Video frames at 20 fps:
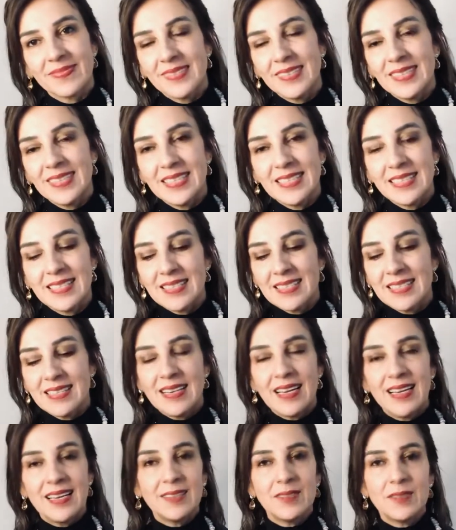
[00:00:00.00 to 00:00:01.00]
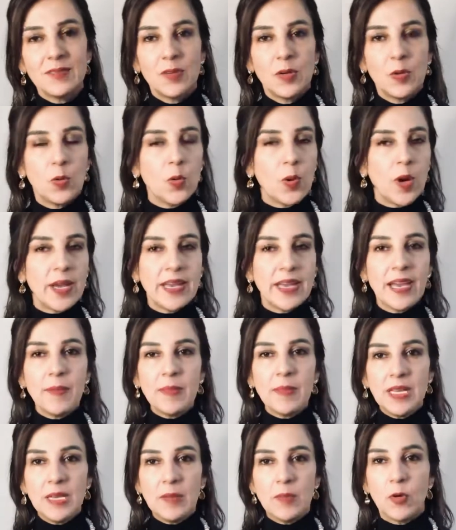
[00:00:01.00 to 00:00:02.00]
this is not who I am
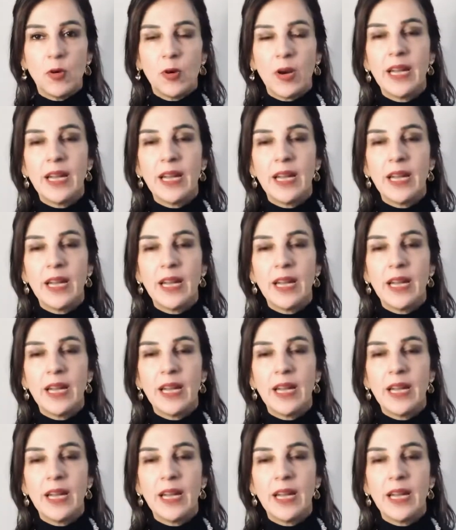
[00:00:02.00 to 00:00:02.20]
anymore.